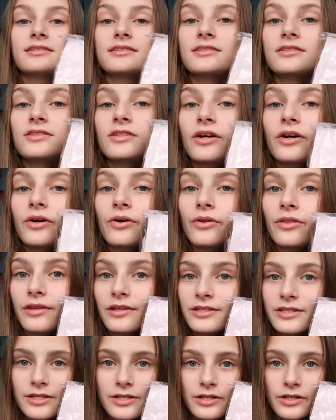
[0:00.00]
So
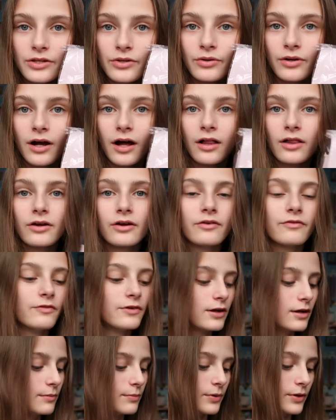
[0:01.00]
this is a cute color,
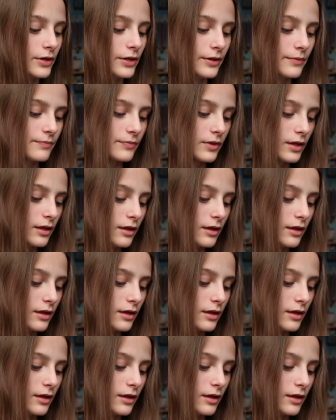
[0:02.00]
very pretty.